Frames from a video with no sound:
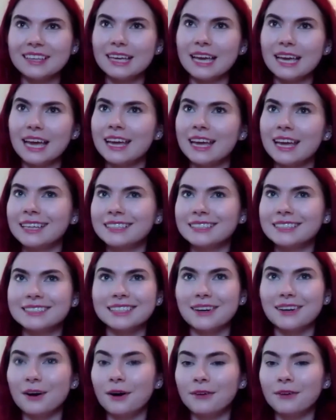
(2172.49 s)
and
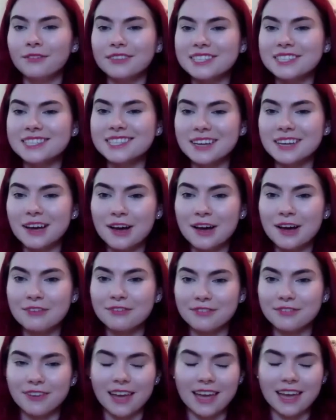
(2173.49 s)
all this stuff.
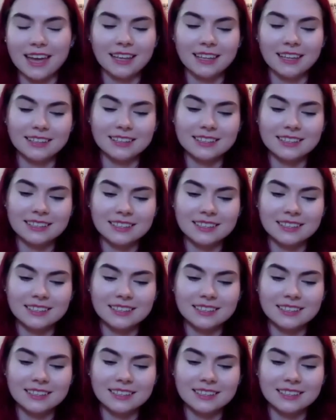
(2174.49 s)
And,